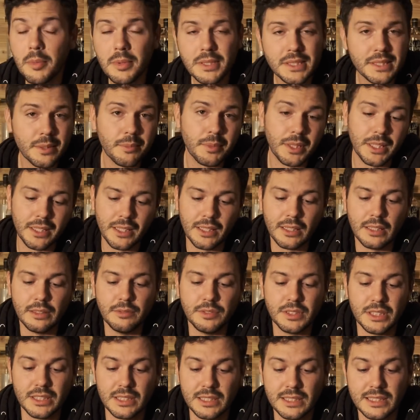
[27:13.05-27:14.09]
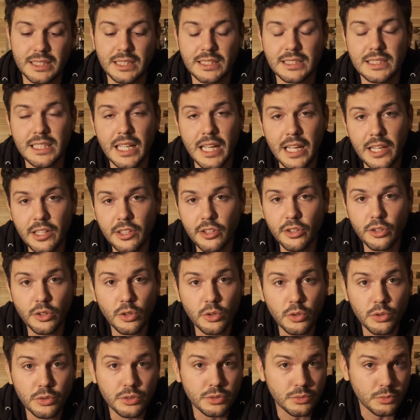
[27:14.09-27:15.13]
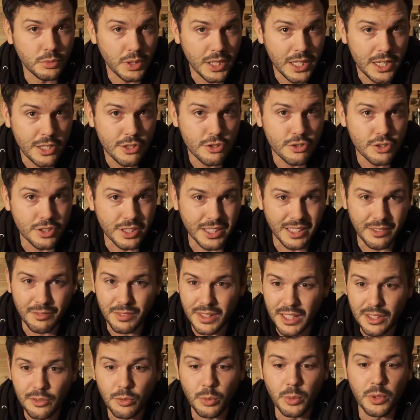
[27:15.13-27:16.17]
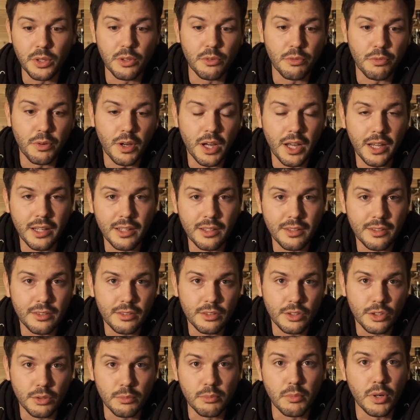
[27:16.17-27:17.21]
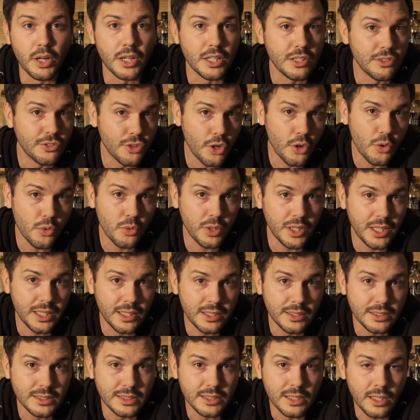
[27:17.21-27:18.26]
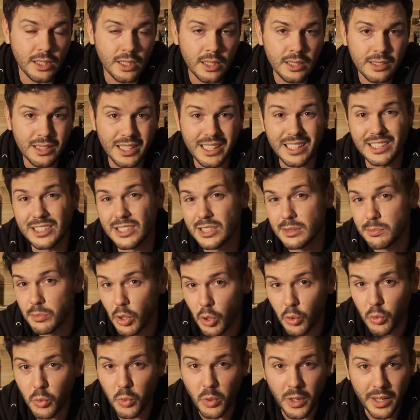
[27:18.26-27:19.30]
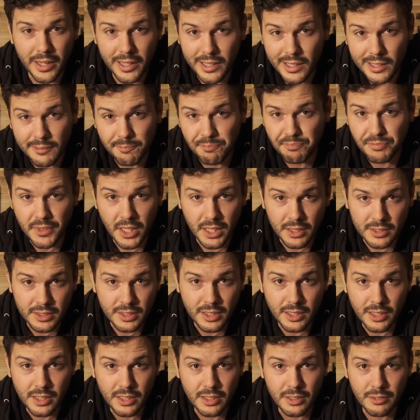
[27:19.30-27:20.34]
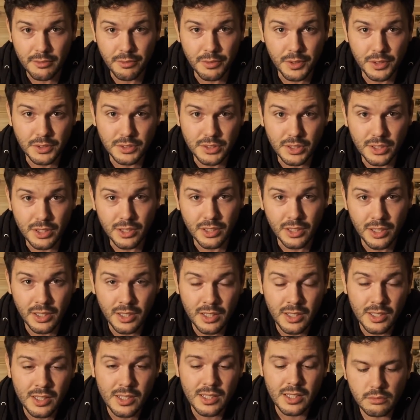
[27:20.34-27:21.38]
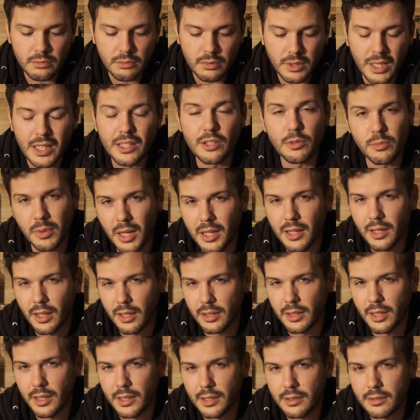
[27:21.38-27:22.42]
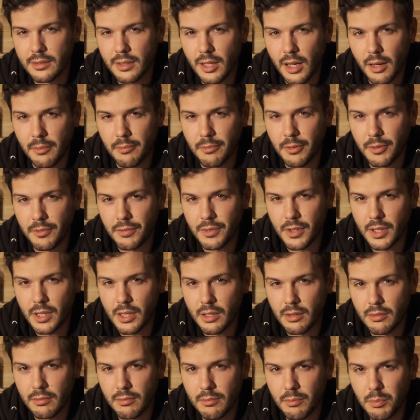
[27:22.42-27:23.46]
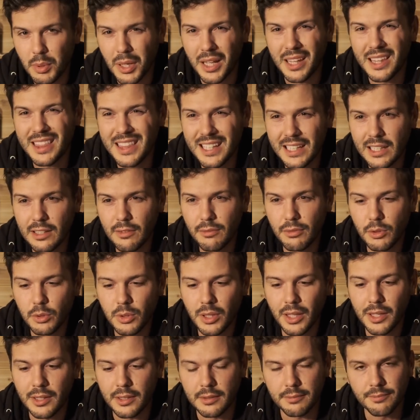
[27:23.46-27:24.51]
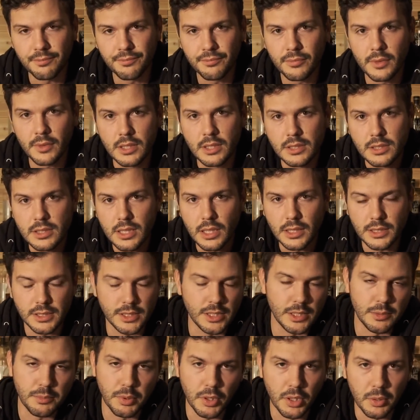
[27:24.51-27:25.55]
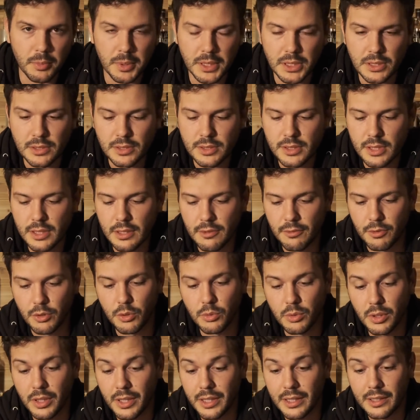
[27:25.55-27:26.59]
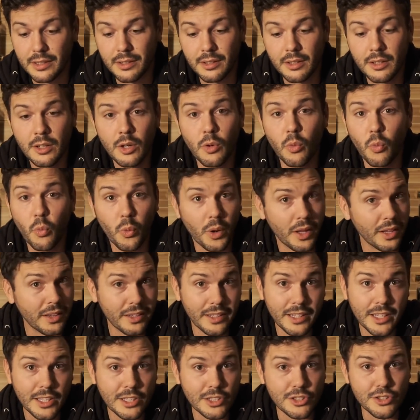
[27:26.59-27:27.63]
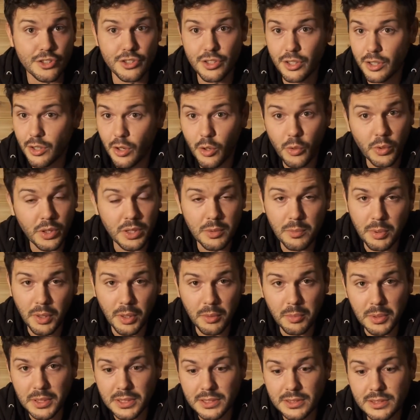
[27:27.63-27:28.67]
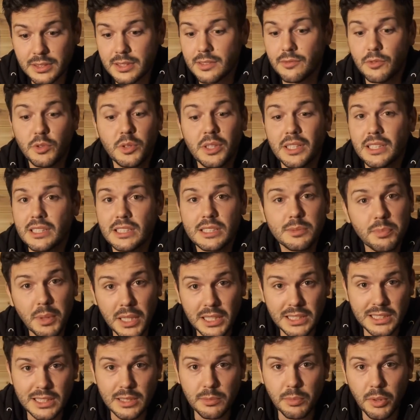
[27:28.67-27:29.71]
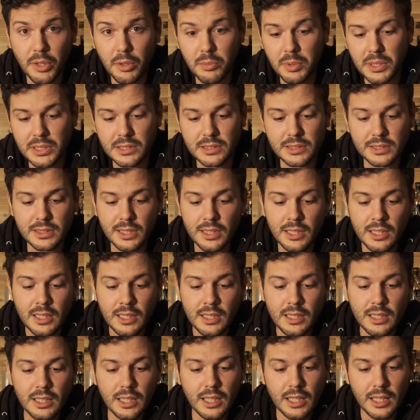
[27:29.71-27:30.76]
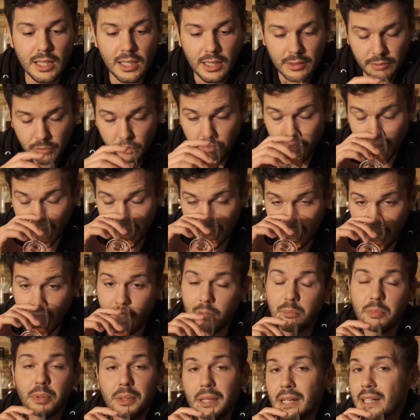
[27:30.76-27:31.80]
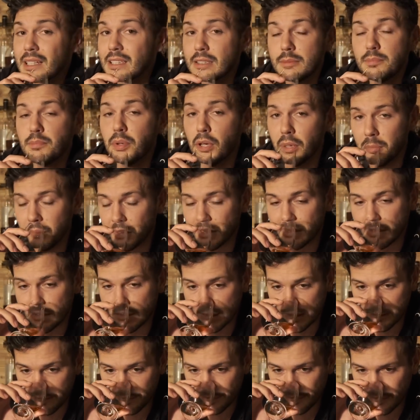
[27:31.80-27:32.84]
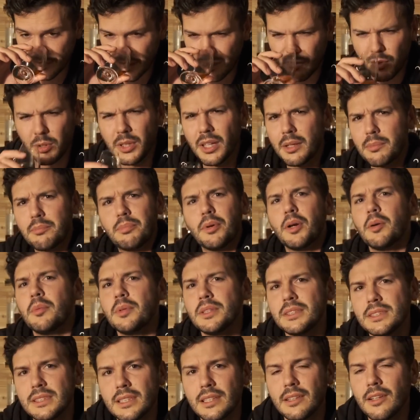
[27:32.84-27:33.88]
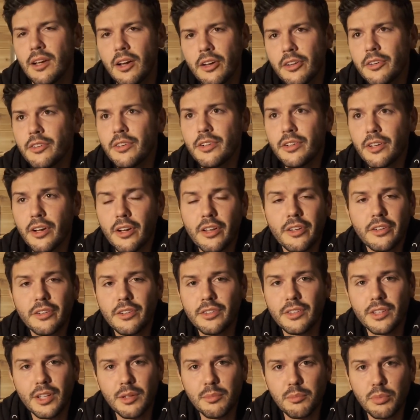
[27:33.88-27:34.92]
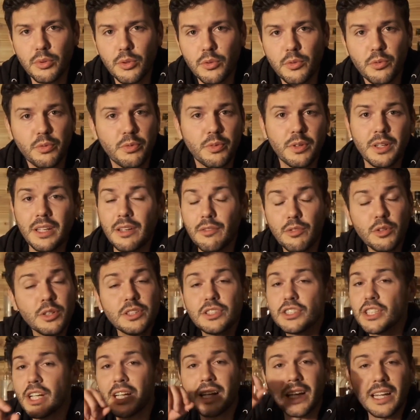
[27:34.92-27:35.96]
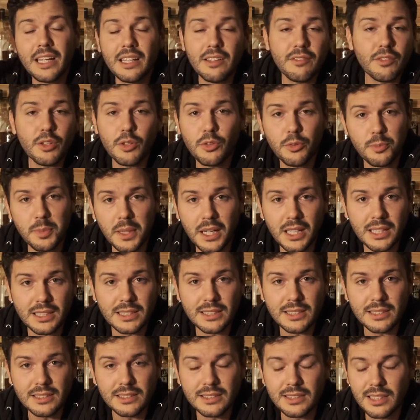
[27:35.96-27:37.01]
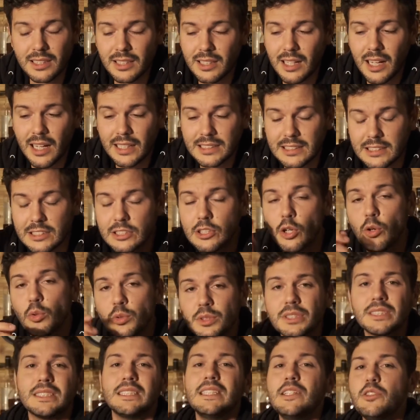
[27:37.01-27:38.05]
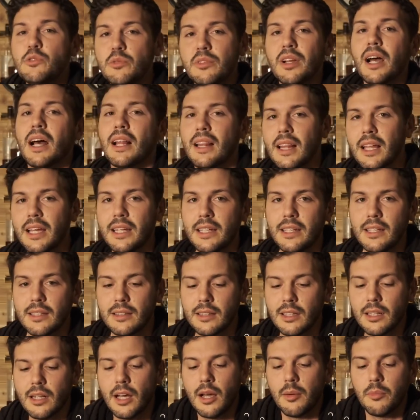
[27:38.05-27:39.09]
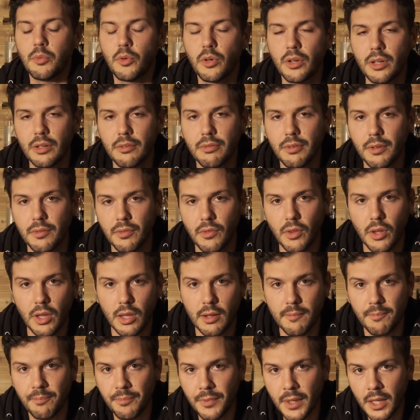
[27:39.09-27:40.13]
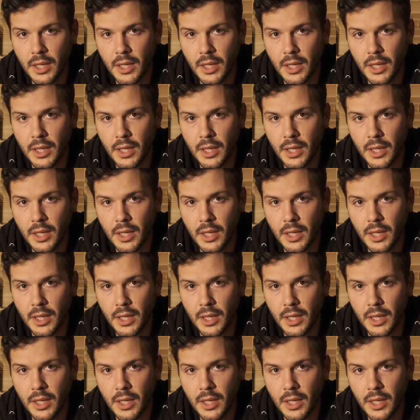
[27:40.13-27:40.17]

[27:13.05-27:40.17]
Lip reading: something that lives in the 6 to 8 year old range, like if that's where you find your money zone is, like a smoke wagon, uncut, unfiltered, then you might not like Knob 15. But I think if you like dusty bourbons, if you like well-aged oaky bourbons, if you like spicy bourbons, if you like complex bourbons, if you like bourbons in the 100 to 110 proof, if you can check any of those boxes, I don't see you not liking the Knob Creek 15.